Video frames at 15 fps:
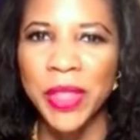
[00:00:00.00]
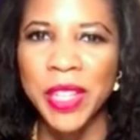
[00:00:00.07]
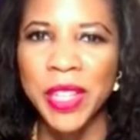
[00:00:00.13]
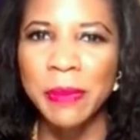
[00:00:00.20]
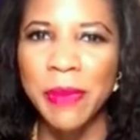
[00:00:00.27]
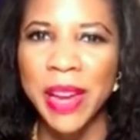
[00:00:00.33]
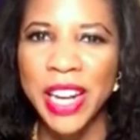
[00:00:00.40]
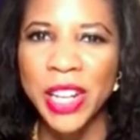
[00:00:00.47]
the
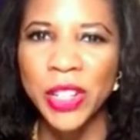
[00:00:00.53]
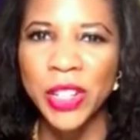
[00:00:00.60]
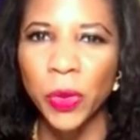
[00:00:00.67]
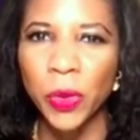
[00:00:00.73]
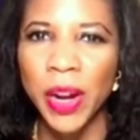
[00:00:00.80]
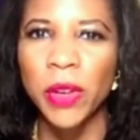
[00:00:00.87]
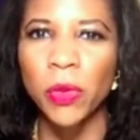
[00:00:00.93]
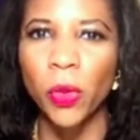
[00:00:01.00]
debate is
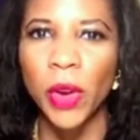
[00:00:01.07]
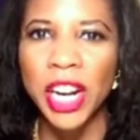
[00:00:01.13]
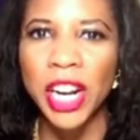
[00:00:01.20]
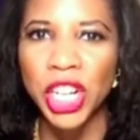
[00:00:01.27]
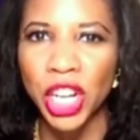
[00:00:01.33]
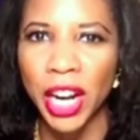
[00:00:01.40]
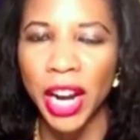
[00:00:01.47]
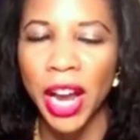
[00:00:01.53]
already
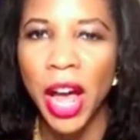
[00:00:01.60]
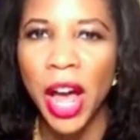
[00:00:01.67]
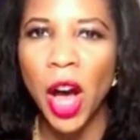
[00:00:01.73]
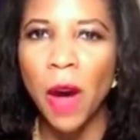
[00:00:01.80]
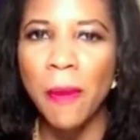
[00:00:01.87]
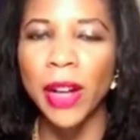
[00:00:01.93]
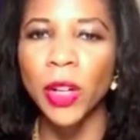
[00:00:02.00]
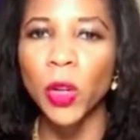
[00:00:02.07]
raging
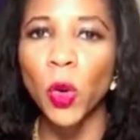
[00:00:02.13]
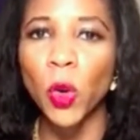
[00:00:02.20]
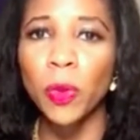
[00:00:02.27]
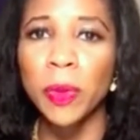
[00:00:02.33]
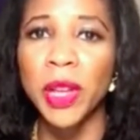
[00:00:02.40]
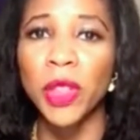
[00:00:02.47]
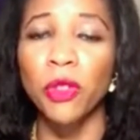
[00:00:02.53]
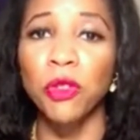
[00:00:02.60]
about who will
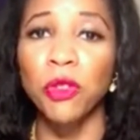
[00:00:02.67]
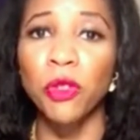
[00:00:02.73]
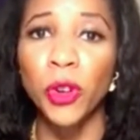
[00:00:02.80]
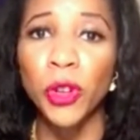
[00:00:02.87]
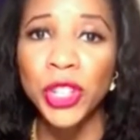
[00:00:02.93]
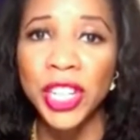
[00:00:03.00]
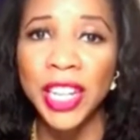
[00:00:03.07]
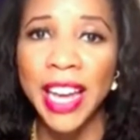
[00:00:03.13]
be the
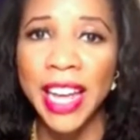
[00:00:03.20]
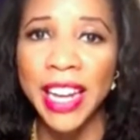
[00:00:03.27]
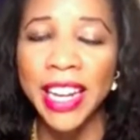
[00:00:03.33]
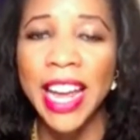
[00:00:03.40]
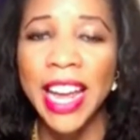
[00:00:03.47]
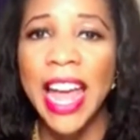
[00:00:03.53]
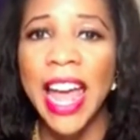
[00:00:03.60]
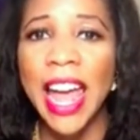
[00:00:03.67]
first to get
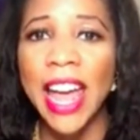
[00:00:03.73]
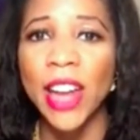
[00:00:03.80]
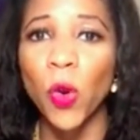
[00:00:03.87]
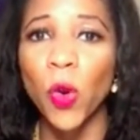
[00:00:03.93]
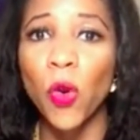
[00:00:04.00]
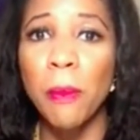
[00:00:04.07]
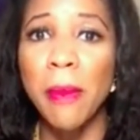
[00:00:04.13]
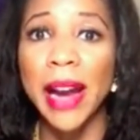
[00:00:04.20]
it and
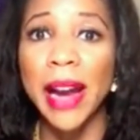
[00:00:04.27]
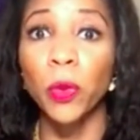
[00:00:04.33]
who might